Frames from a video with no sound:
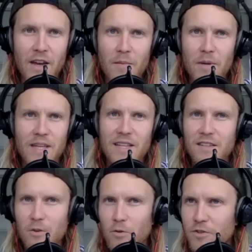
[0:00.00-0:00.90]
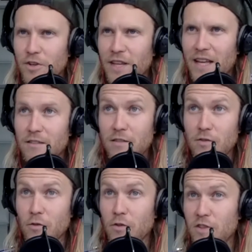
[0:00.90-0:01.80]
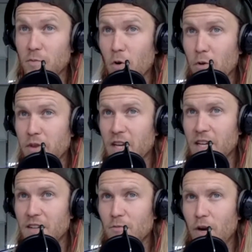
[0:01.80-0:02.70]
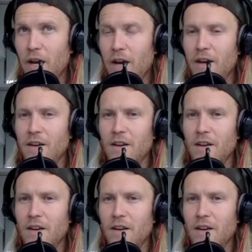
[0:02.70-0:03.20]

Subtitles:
But then there's also that small thing where